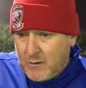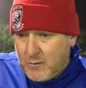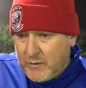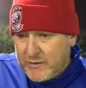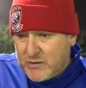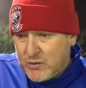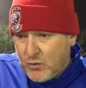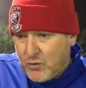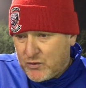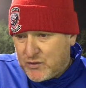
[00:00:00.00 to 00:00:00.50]

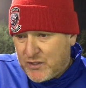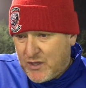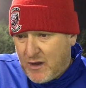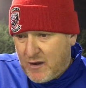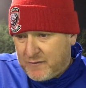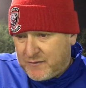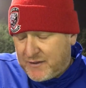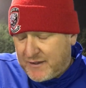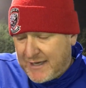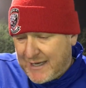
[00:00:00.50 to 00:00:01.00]
We talked
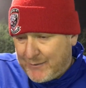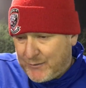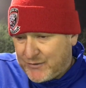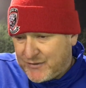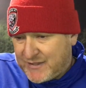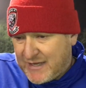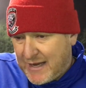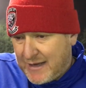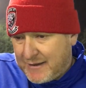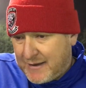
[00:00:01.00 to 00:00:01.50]
after the game on
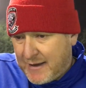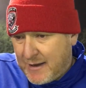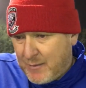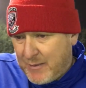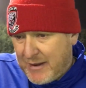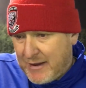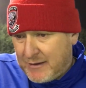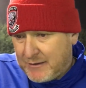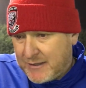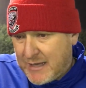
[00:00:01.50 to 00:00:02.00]
Saturday
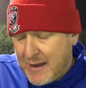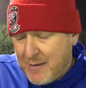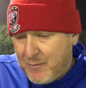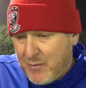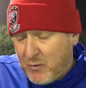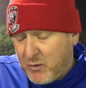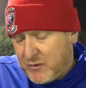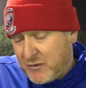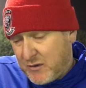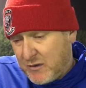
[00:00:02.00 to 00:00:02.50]
about
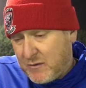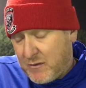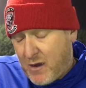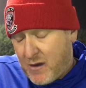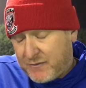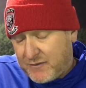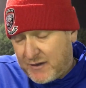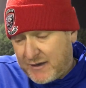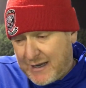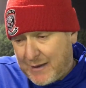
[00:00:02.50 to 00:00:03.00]

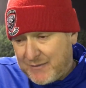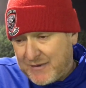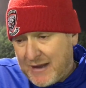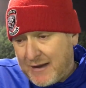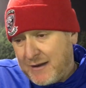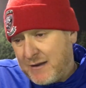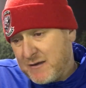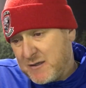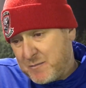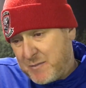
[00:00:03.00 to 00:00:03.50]
after the game
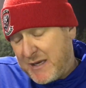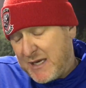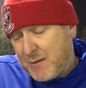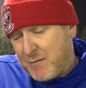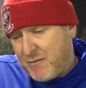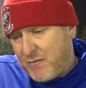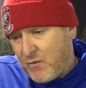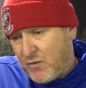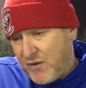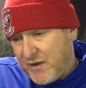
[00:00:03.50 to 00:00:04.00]
Saturday and
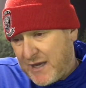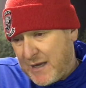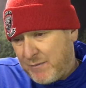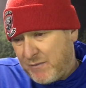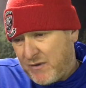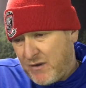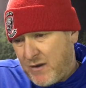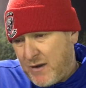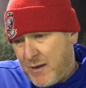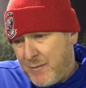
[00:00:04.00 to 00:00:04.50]
speaking before the game
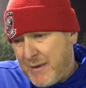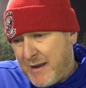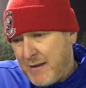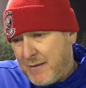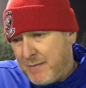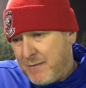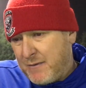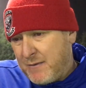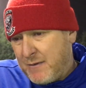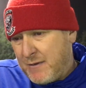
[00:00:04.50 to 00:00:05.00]
tonight
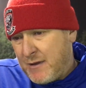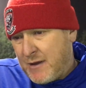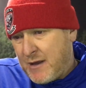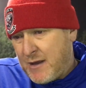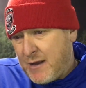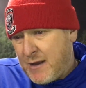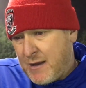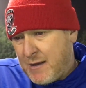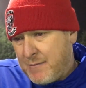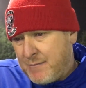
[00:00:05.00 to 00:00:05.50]
about
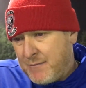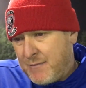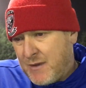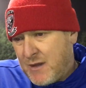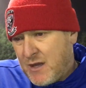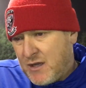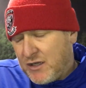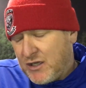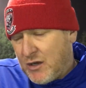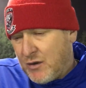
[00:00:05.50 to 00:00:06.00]

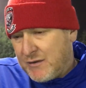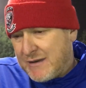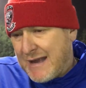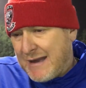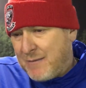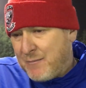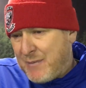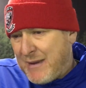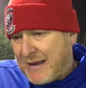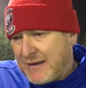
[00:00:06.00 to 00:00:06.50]

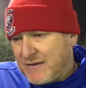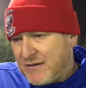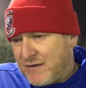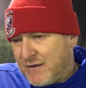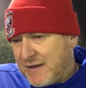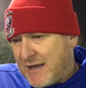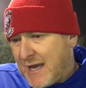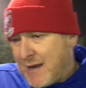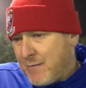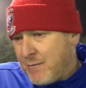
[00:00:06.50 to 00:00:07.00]
getting back to
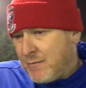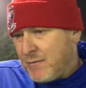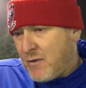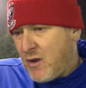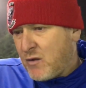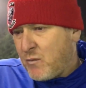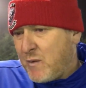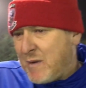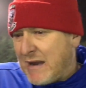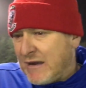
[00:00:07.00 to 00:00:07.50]
the game
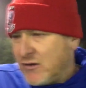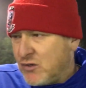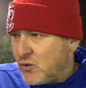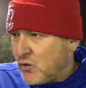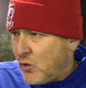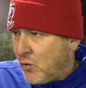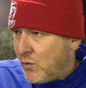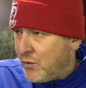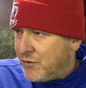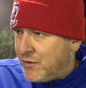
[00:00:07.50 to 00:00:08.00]
like we had at
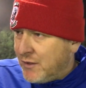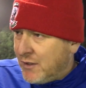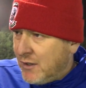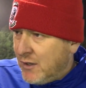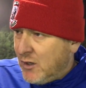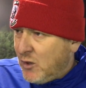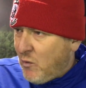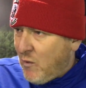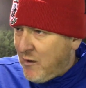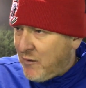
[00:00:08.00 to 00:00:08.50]
Shortwood,
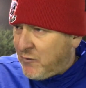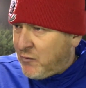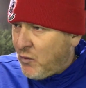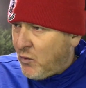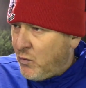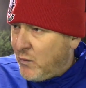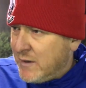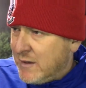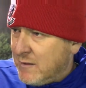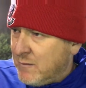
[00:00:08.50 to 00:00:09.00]
where I
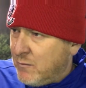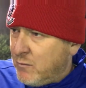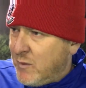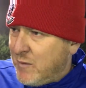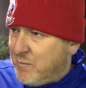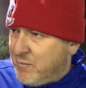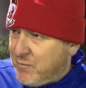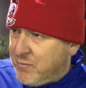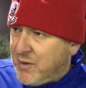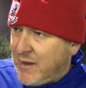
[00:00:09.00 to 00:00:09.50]
thought we
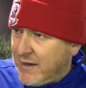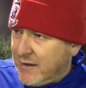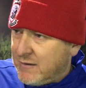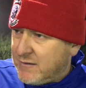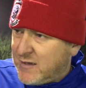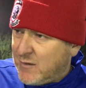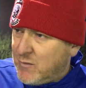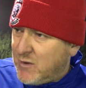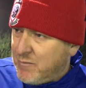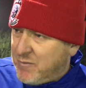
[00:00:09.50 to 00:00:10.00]
played a
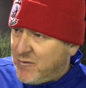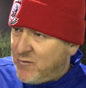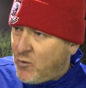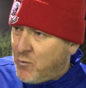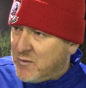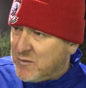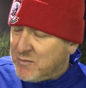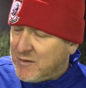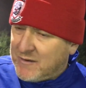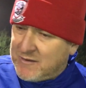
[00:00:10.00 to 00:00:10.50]
similar
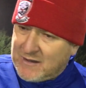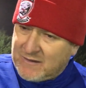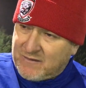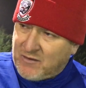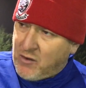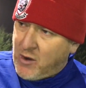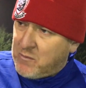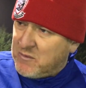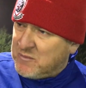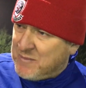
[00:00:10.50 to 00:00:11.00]
performance, but I think
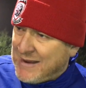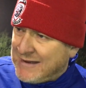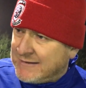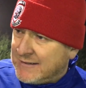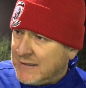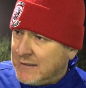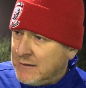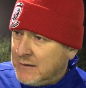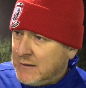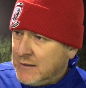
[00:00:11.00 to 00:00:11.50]
tonight was
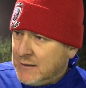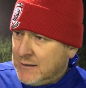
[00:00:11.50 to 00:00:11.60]
better.